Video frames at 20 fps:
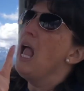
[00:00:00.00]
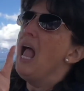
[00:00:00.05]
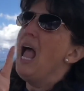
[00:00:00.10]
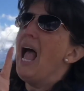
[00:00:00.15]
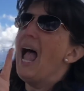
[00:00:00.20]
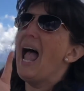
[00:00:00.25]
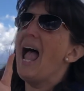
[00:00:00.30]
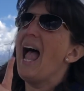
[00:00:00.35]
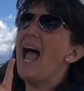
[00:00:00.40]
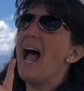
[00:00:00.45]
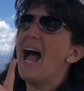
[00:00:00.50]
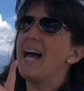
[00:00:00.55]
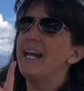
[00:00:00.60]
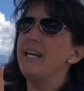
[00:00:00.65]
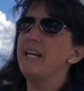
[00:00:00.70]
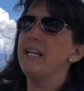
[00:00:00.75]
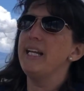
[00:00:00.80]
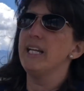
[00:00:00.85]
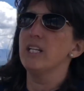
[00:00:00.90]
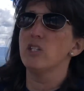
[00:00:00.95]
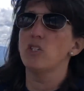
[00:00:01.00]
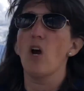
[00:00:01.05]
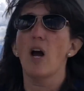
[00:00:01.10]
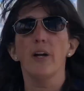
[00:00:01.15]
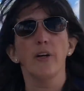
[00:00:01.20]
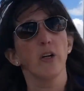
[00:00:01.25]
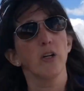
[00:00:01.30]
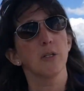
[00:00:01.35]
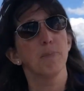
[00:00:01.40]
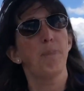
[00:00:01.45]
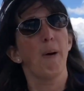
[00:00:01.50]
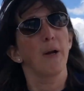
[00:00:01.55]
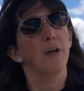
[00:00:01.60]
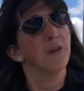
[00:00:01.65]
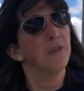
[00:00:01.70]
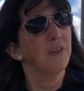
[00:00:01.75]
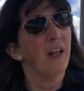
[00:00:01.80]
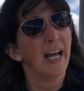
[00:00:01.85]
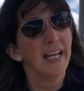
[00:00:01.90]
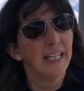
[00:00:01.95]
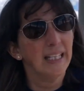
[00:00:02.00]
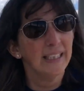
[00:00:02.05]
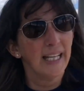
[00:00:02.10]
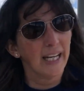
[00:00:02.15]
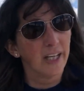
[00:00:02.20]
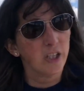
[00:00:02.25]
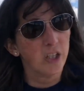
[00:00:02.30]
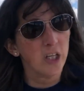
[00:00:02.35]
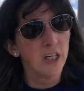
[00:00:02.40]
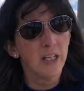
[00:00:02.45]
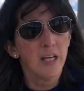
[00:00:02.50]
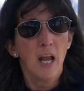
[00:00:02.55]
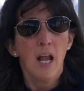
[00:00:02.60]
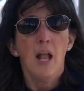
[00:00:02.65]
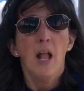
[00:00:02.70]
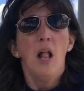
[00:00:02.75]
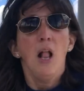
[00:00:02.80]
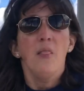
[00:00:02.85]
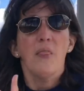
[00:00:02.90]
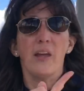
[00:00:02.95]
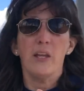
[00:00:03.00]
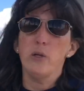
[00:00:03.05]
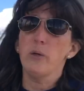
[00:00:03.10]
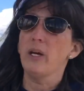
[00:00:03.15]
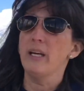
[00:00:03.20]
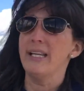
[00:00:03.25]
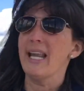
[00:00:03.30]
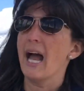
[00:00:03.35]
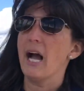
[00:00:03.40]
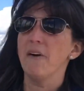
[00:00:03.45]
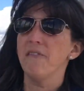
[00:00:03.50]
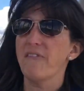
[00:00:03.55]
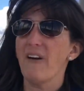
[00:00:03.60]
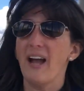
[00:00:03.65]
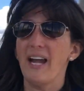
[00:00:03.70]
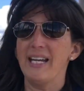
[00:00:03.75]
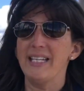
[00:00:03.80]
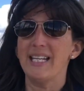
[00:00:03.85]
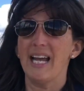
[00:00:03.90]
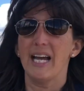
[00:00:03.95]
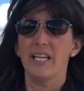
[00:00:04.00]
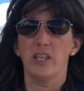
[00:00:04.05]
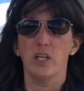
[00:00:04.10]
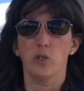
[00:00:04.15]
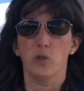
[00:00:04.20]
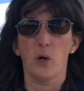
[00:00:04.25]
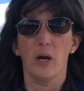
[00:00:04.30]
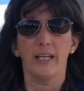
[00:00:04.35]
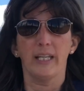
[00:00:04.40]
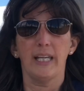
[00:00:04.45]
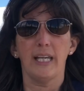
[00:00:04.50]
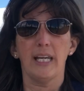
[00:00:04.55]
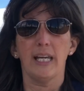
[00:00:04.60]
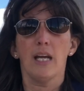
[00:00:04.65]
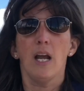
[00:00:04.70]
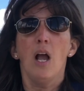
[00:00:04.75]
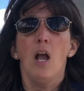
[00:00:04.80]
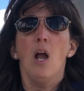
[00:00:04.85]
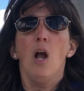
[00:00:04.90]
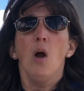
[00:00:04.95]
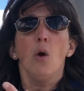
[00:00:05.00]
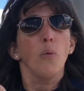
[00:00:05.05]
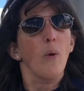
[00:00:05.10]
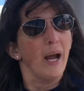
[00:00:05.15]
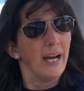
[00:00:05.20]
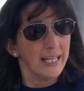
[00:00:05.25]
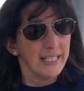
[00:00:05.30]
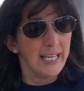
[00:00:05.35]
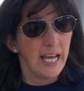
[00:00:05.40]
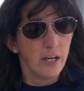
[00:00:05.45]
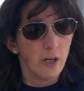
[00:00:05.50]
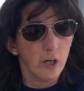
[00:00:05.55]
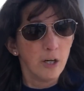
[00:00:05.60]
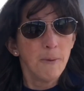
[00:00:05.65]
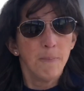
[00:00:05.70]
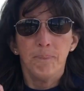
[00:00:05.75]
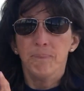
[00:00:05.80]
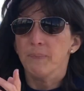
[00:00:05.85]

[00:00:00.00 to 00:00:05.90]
had his daughter's butterfly collection that you can now find at the Truckee Rec Center.